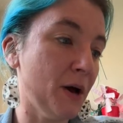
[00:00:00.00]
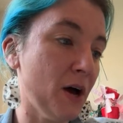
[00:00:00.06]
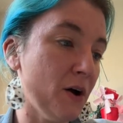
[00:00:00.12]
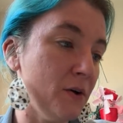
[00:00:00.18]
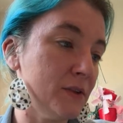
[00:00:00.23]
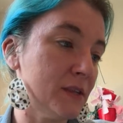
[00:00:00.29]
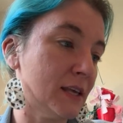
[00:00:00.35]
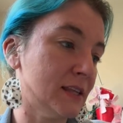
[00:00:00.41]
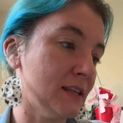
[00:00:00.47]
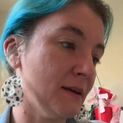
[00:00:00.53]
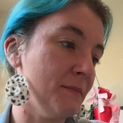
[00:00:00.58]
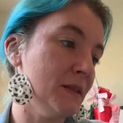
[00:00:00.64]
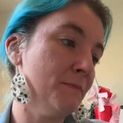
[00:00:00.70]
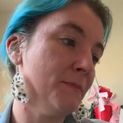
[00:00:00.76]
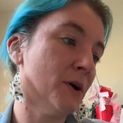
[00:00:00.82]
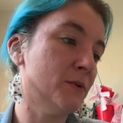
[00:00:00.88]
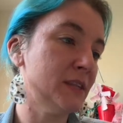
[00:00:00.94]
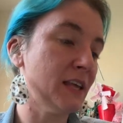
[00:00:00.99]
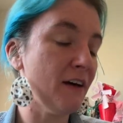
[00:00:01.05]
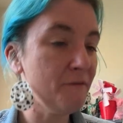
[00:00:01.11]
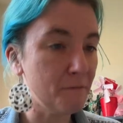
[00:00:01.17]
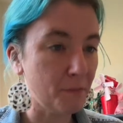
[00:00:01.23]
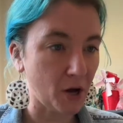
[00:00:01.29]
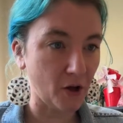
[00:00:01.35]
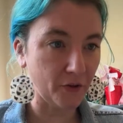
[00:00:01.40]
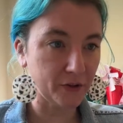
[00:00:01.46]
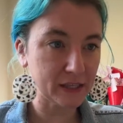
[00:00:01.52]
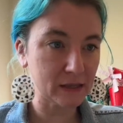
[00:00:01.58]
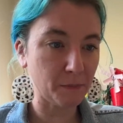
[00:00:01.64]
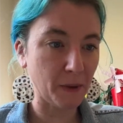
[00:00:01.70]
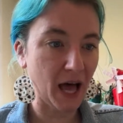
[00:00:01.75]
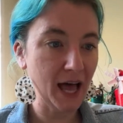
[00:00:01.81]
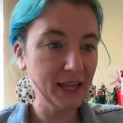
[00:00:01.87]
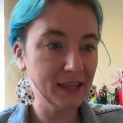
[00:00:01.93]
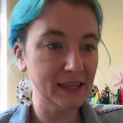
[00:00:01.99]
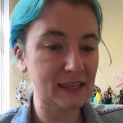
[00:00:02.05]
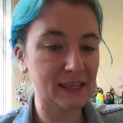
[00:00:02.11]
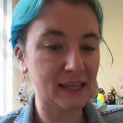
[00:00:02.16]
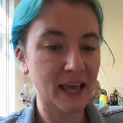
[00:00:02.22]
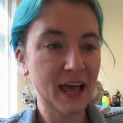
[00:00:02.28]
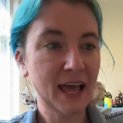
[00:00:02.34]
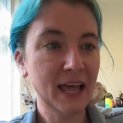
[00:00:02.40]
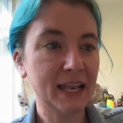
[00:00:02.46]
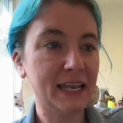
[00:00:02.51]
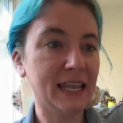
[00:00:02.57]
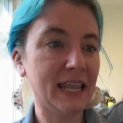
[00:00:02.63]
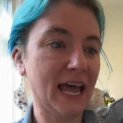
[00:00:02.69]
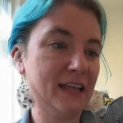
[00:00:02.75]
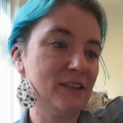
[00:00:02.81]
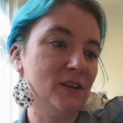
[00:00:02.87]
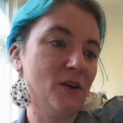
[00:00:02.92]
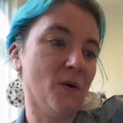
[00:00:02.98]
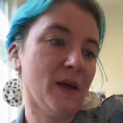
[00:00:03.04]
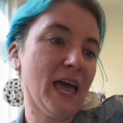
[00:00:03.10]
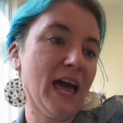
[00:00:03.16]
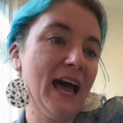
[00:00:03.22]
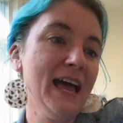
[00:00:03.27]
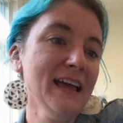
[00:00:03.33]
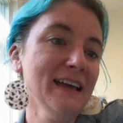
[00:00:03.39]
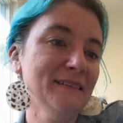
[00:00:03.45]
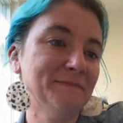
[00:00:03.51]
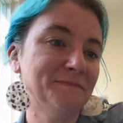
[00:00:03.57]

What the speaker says: bows because some of the bows have bald spots, and that's okay.